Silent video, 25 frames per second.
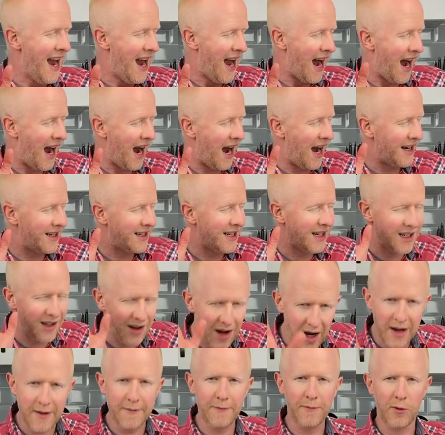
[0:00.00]
uh,
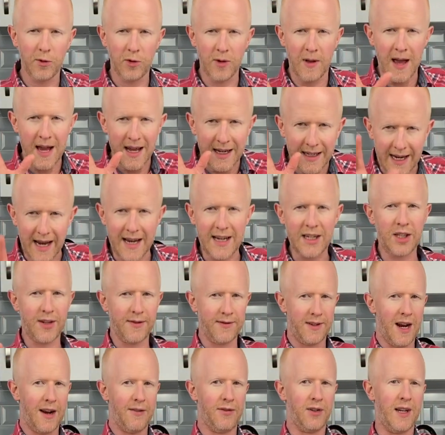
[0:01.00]
delightful taste of
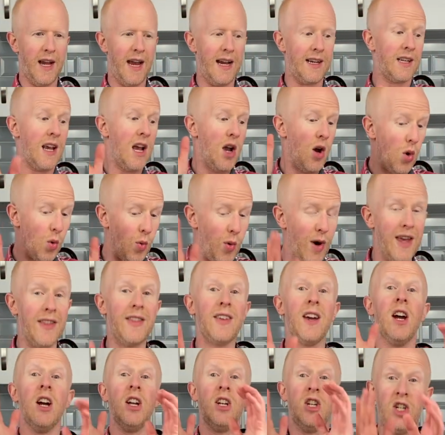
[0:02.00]
Jaffa Cakes with
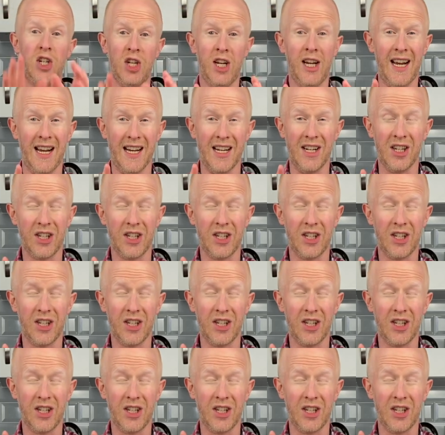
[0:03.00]
a gin.